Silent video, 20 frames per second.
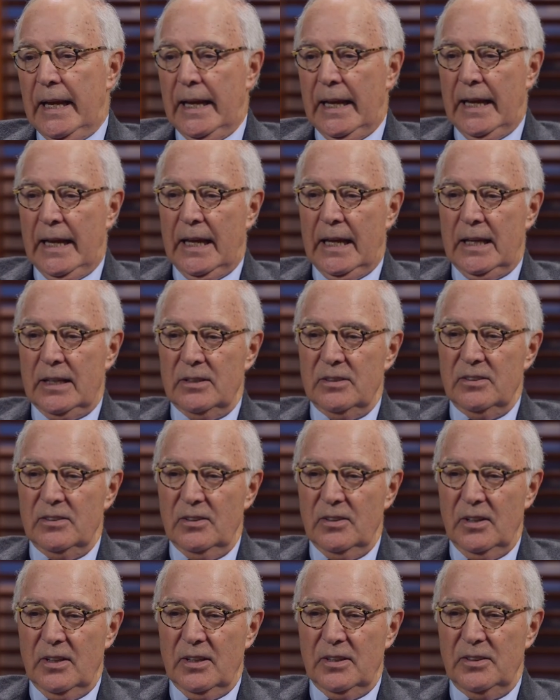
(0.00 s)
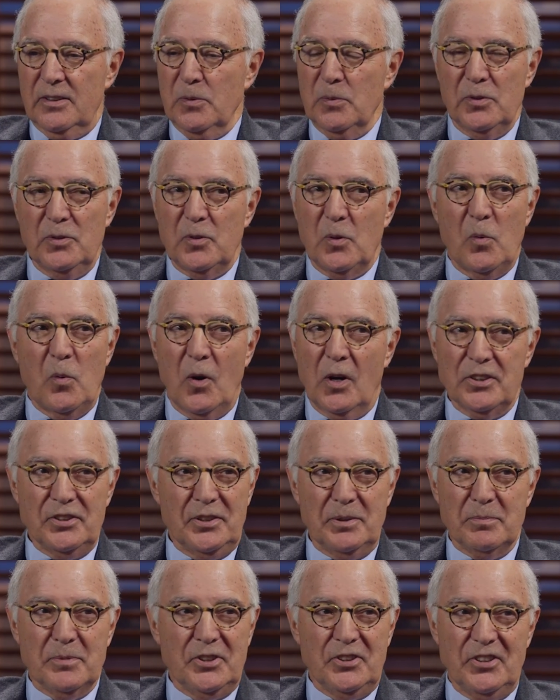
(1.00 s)
And uh, there were no
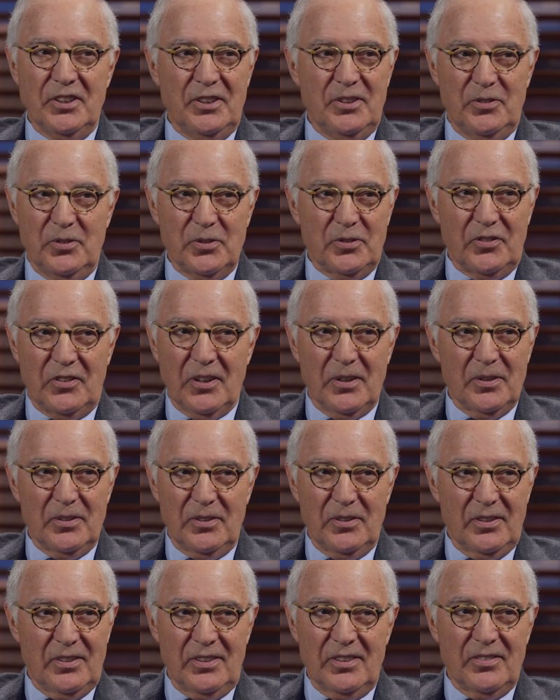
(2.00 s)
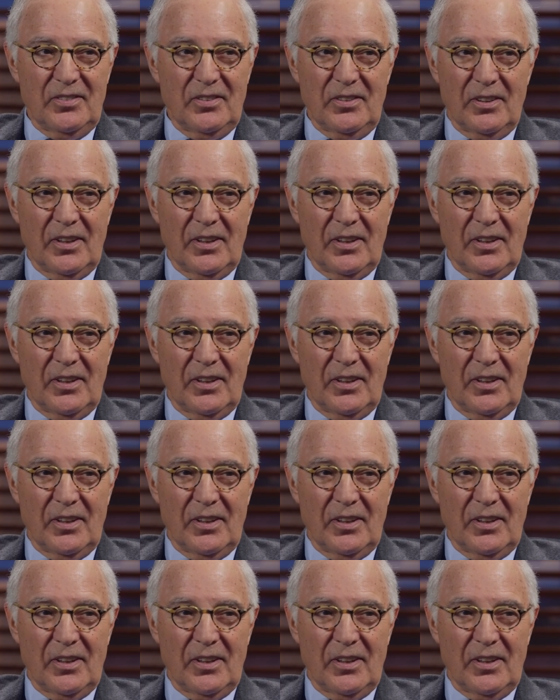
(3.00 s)
washing machines or sterile,